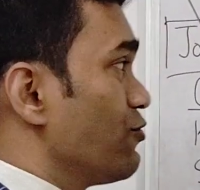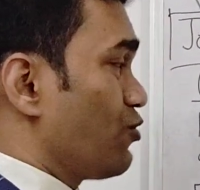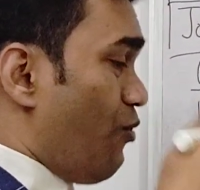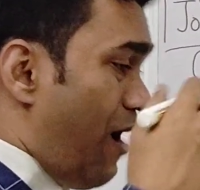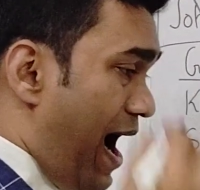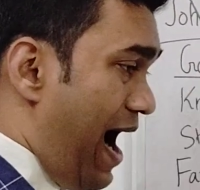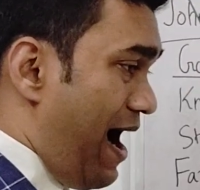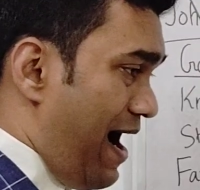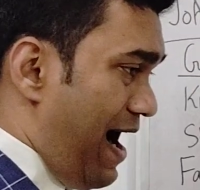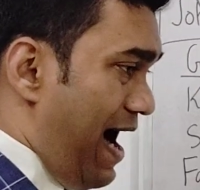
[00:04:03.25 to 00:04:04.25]
So
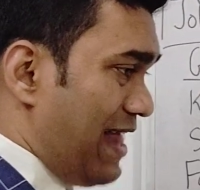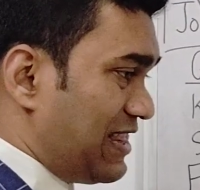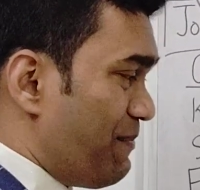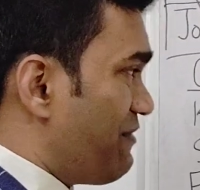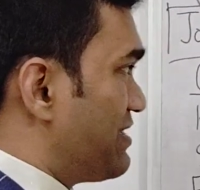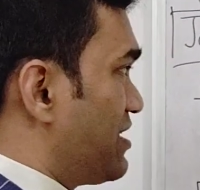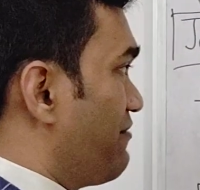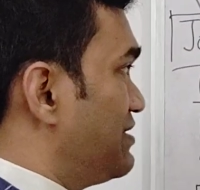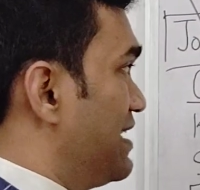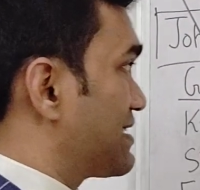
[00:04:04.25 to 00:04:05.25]
our ultimate vision
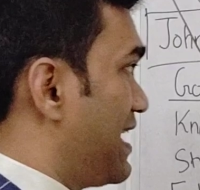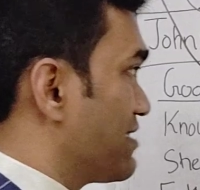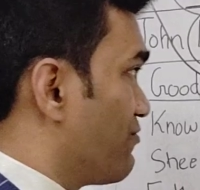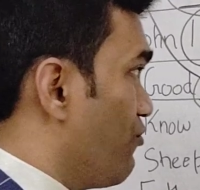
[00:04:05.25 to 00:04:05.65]
of Jesus Christ